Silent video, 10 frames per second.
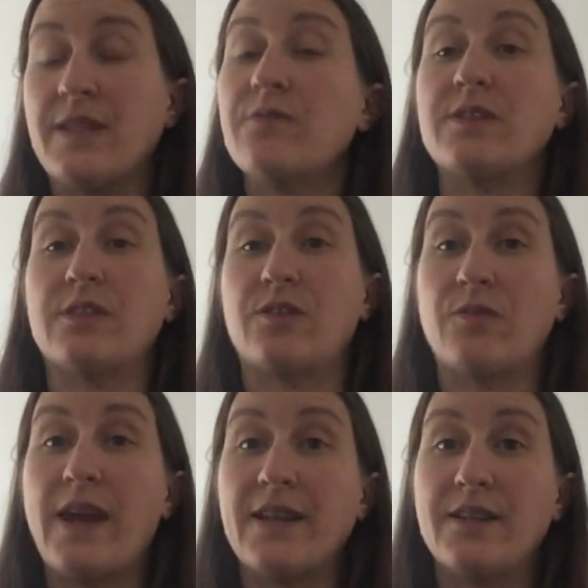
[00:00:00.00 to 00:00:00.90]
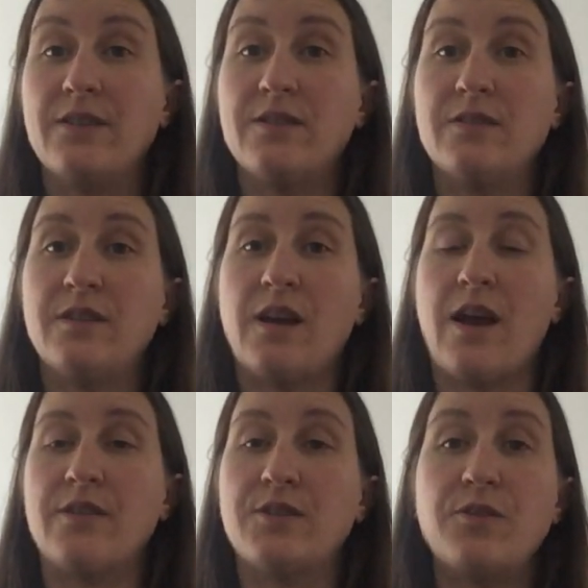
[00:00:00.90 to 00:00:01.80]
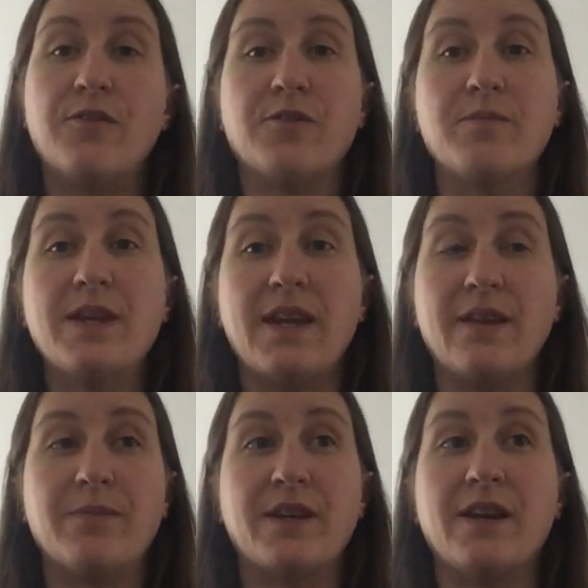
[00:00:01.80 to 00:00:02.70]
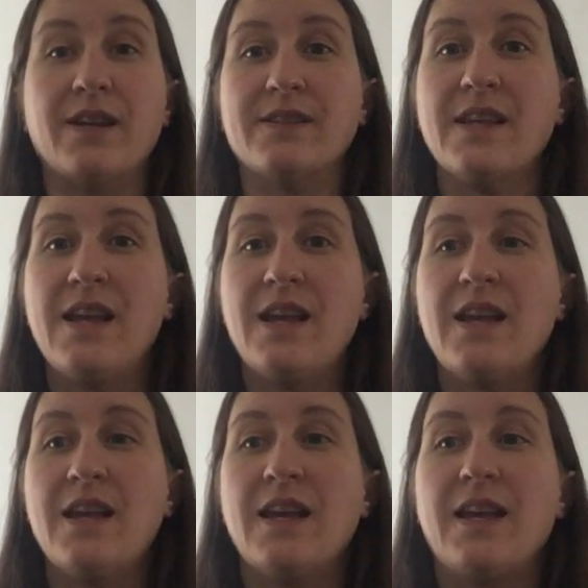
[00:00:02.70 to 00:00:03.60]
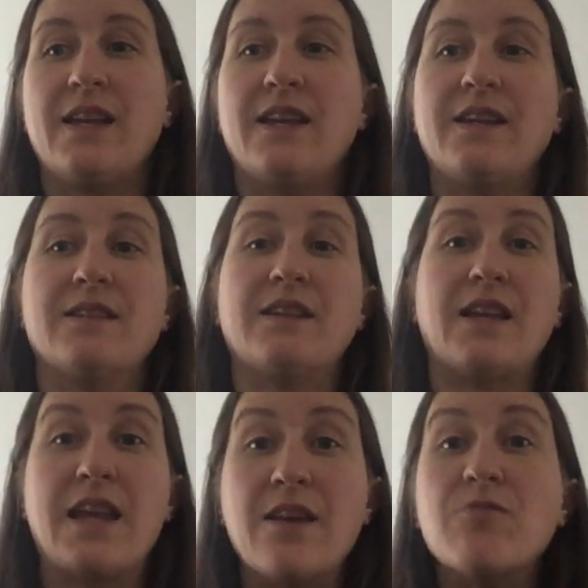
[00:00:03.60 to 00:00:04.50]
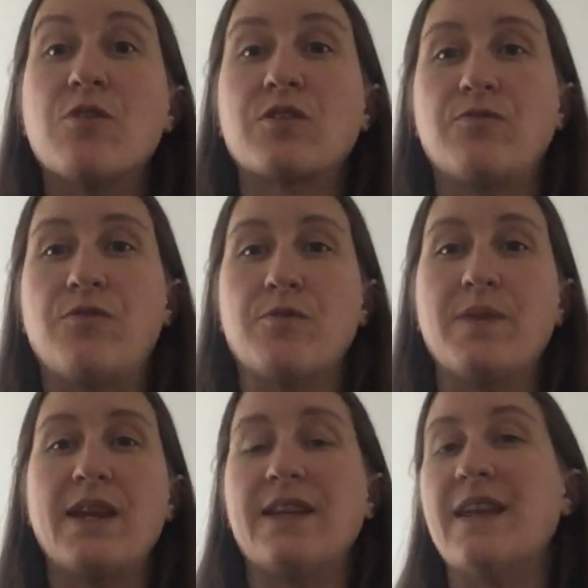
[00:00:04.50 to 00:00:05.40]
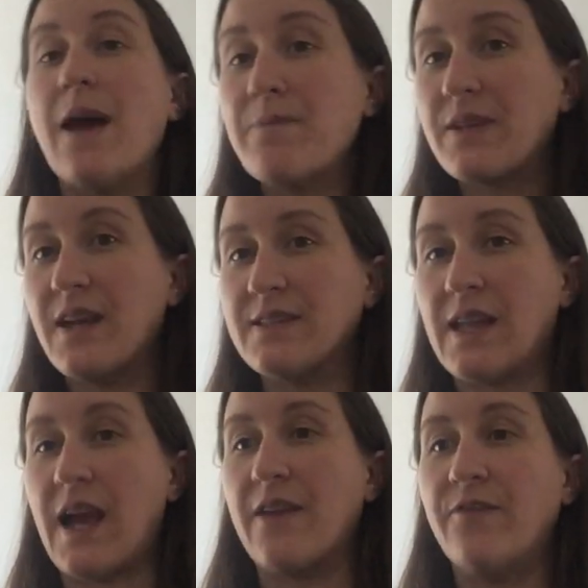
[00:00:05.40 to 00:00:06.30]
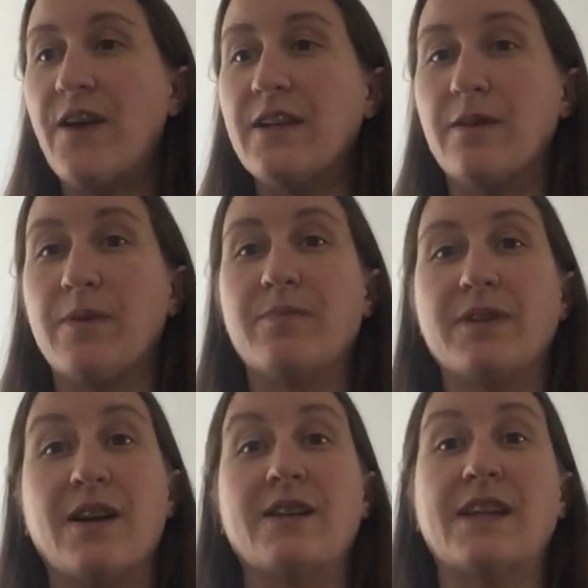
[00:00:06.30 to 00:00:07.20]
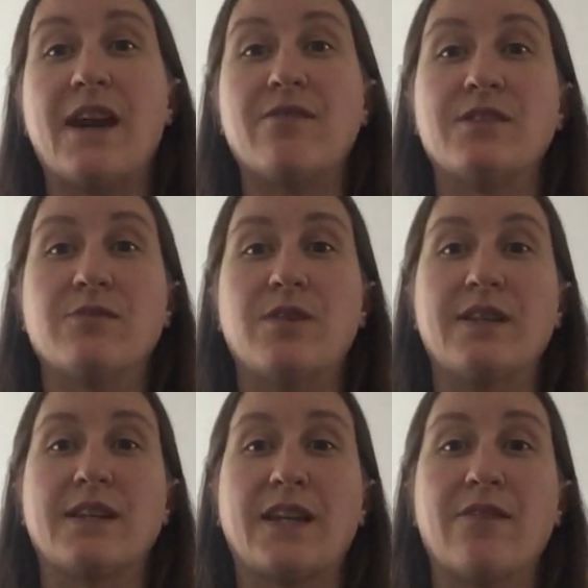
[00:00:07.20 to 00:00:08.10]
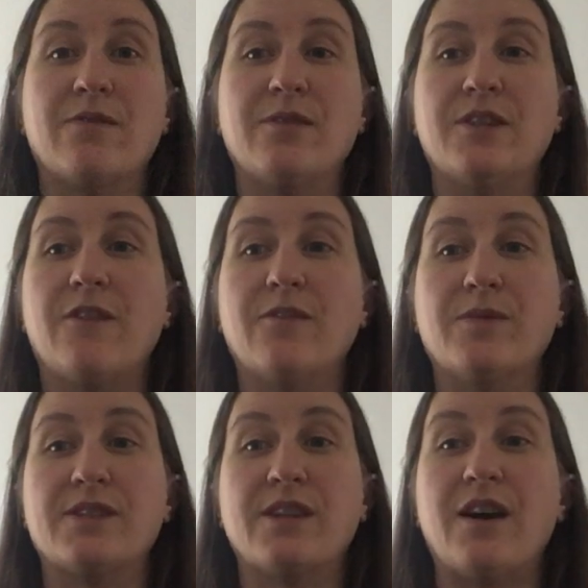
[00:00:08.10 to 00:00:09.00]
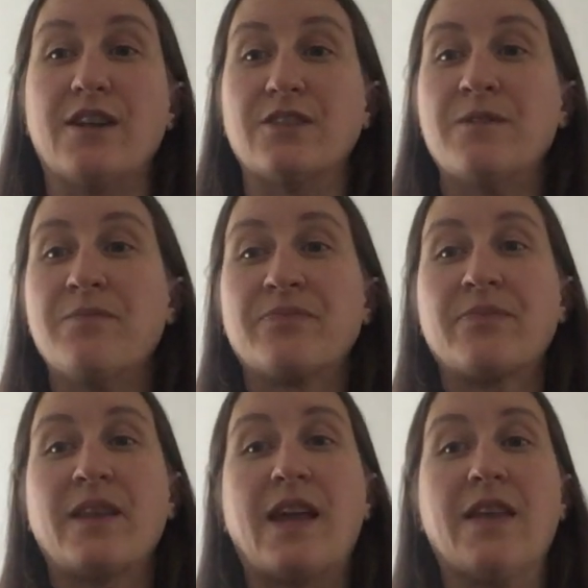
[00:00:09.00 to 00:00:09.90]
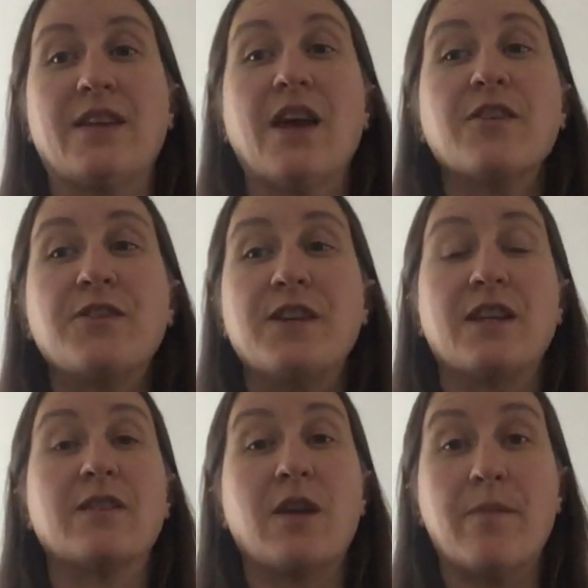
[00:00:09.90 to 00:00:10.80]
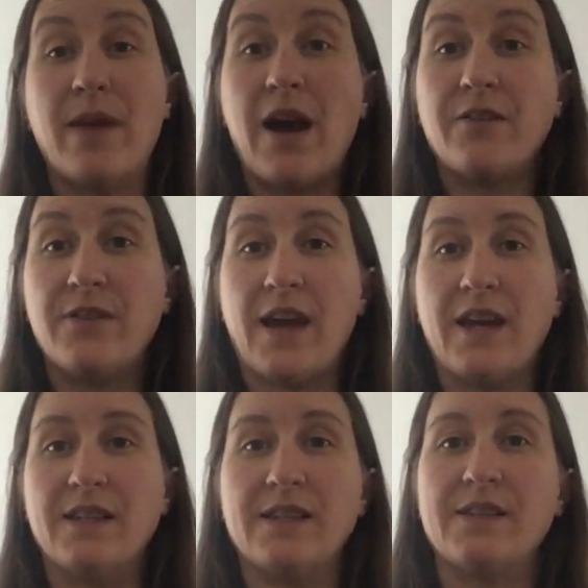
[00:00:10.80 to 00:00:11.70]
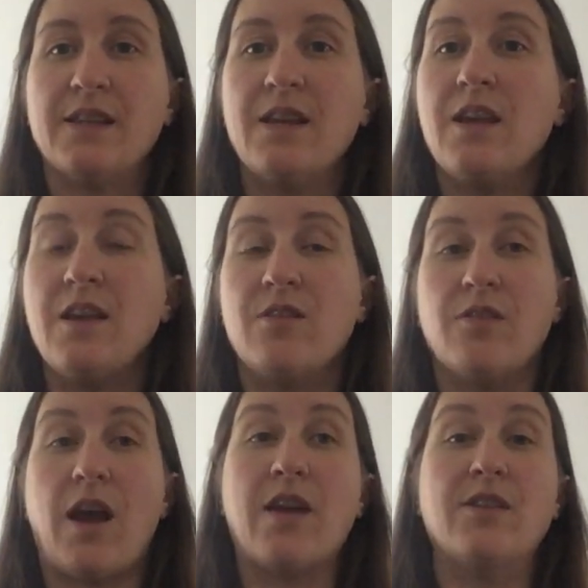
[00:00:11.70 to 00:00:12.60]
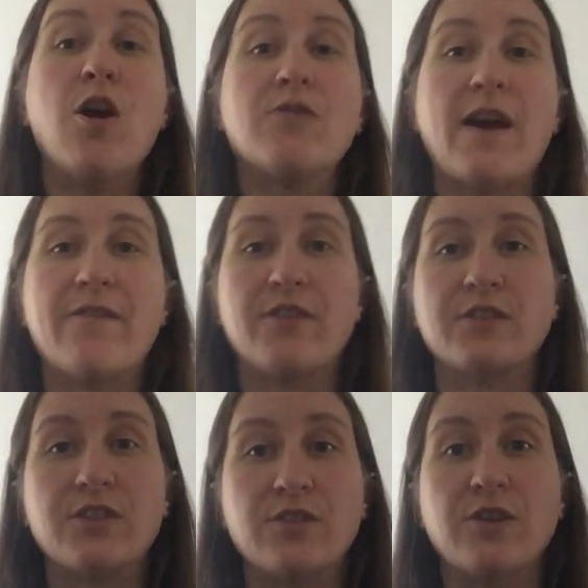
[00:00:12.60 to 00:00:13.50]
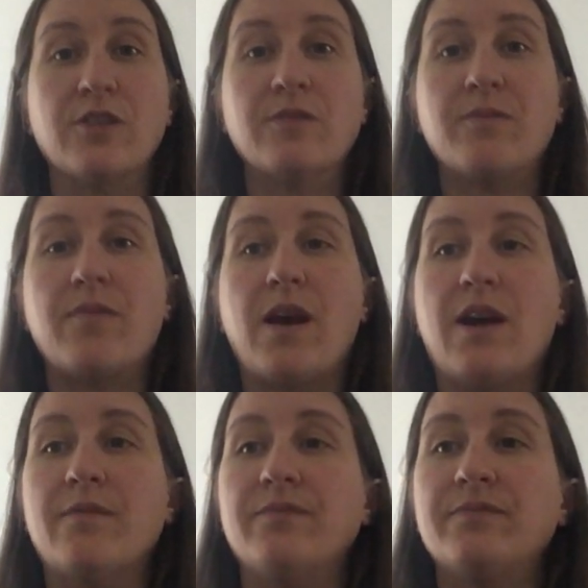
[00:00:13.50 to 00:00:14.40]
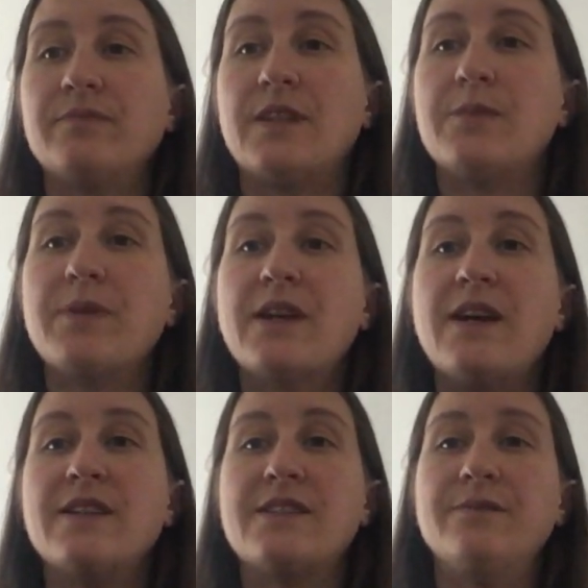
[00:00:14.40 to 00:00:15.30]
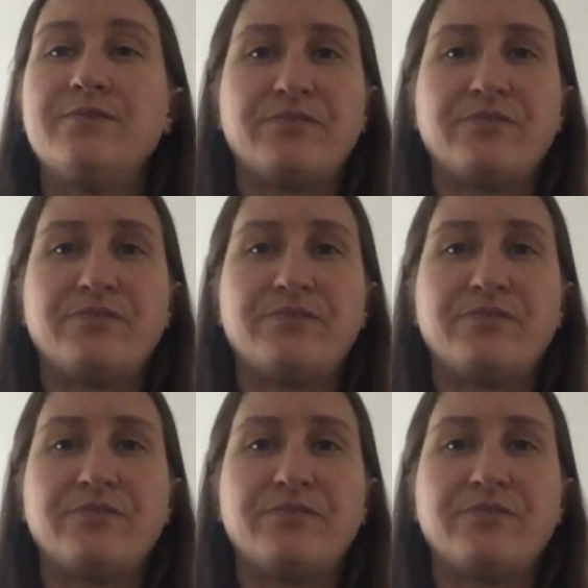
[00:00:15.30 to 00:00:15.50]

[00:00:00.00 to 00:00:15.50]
was a great tool for me because he worked for me, not because I fed him, but because I was the one that gave him the dolphin massage. And the other thing about that is, I know that for sure, is because